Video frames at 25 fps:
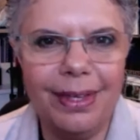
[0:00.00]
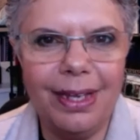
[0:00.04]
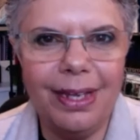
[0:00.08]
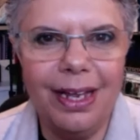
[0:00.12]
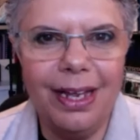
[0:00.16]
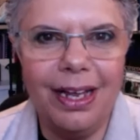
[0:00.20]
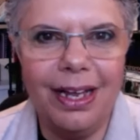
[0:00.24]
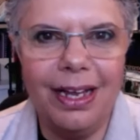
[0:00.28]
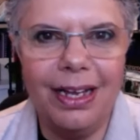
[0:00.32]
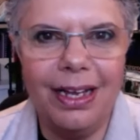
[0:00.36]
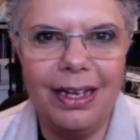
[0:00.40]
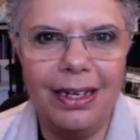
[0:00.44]

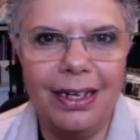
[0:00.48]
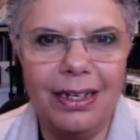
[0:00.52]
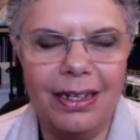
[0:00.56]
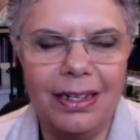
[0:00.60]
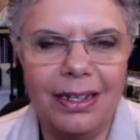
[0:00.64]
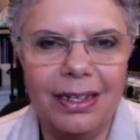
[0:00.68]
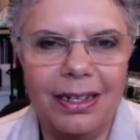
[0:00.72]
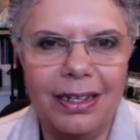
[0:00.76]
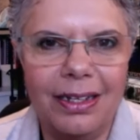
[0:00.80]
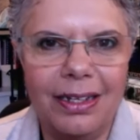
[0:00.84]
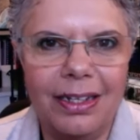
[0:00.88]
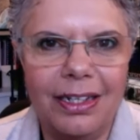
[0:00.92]

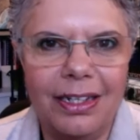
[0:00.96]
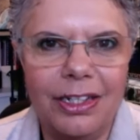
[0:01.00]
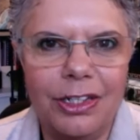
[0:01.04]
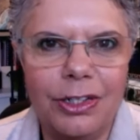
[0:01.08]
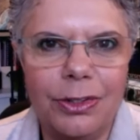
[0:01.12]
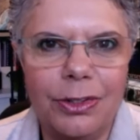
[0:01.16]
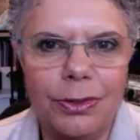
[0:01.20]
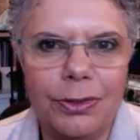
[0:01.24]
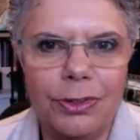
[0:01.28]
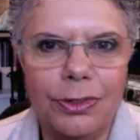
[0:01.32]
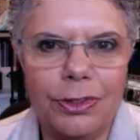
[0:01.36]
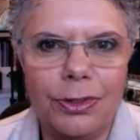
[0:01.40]

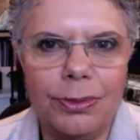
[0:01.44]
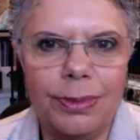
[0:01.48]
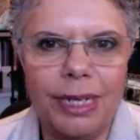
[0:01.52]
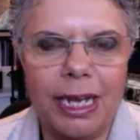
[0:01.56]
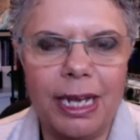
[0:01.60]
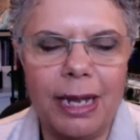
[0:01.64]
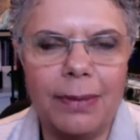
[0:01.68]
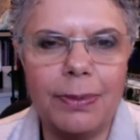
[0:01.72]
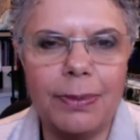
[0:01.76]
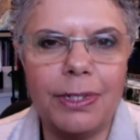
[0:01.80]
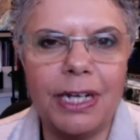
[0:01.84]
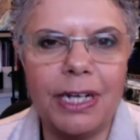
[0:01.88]
to be
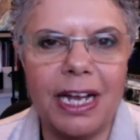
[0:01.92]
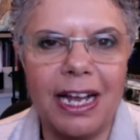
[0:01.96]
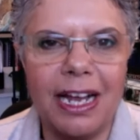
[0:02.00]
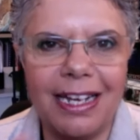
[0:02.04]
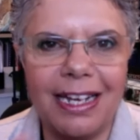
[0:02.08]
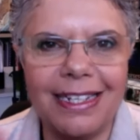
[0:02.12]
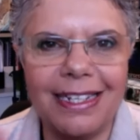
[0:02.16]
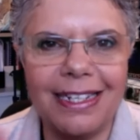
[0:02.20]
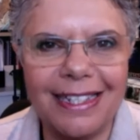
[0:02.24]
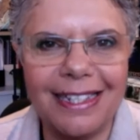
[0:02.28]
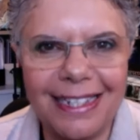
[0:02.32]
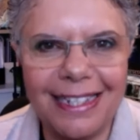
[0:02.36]
able to
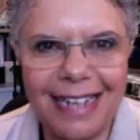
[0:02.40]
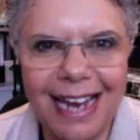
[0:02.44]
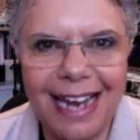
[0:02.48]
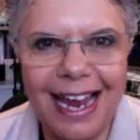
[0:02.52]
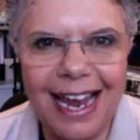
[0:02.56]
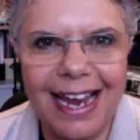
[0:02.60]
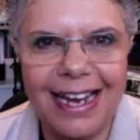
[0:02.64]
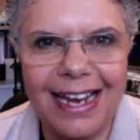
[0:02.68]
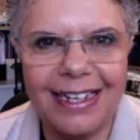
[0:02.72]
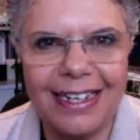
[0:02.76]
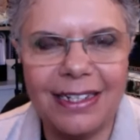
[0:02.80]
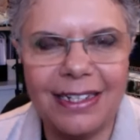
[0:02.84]

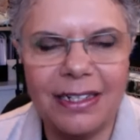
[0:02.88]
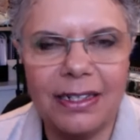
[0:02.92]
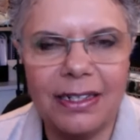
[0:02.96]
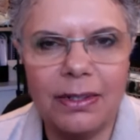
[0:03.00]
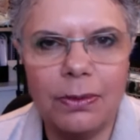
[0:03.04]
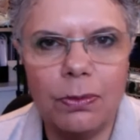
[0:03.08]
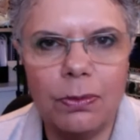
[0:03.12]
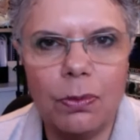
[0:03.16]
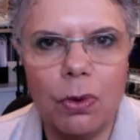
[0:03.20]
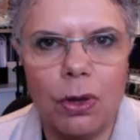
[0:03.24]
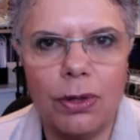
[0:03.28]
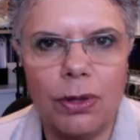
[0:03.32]
understand
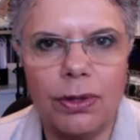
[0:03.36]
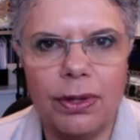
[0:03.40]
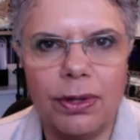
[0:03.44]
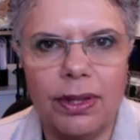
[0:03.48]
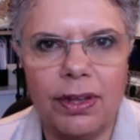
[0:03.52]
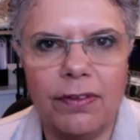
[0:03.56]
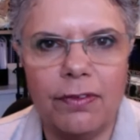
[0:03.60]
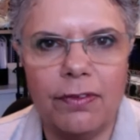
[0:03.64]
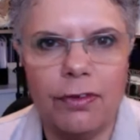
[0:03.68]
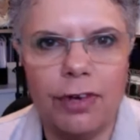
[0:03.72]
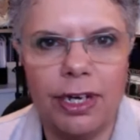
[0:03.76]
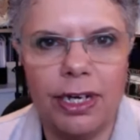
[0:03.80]
what
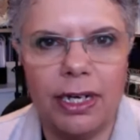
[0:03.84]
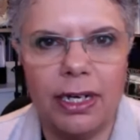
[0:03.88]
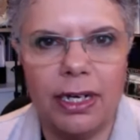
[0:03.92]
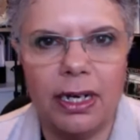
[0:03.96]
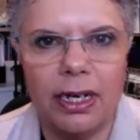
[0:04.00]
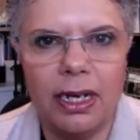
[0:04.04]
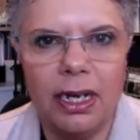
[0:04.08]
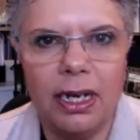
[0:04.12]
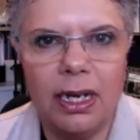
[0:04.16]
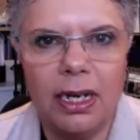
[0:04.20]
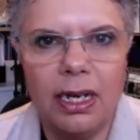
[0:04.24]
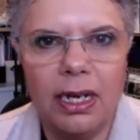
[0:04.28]
they've written.
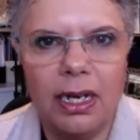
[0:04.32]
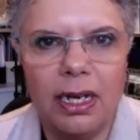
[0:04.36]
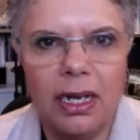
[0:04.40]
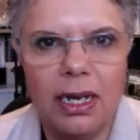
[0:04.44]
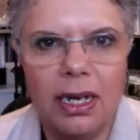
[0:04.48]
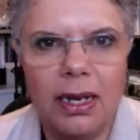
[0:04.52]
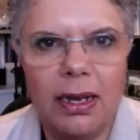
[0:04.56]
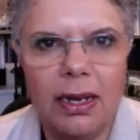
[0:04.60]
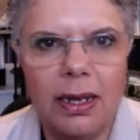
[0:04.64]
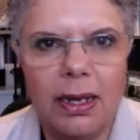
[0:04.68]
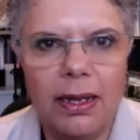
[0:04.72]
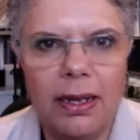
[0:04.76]

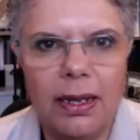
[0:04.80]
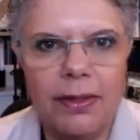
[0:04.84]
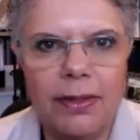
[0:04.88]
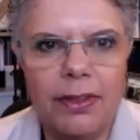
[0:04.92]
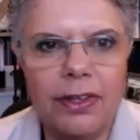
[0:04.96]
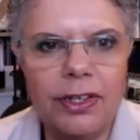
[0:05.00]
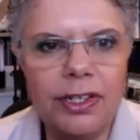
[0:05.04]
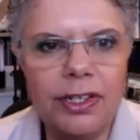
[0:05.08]
The